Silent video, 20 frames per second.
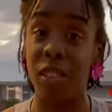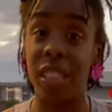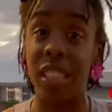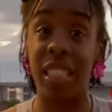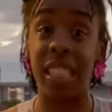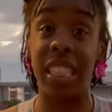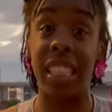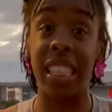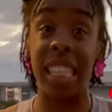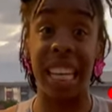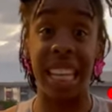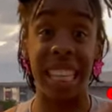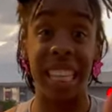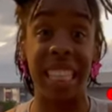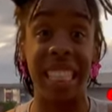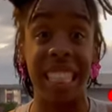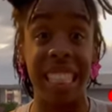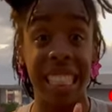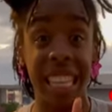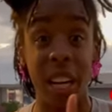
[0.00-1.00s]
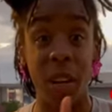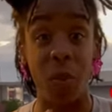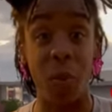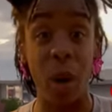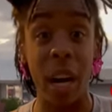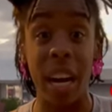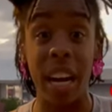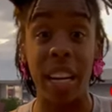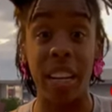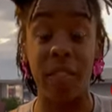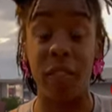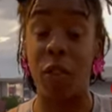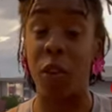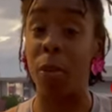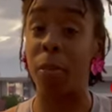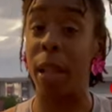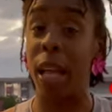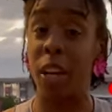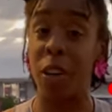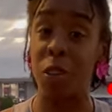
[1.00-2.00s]
This is technically day one for
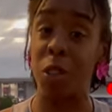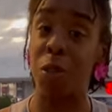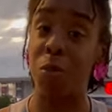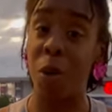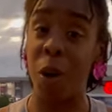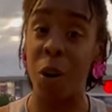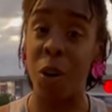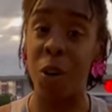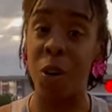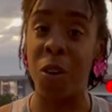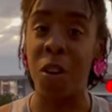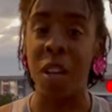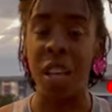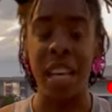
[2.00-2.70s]
Black Girls Pole.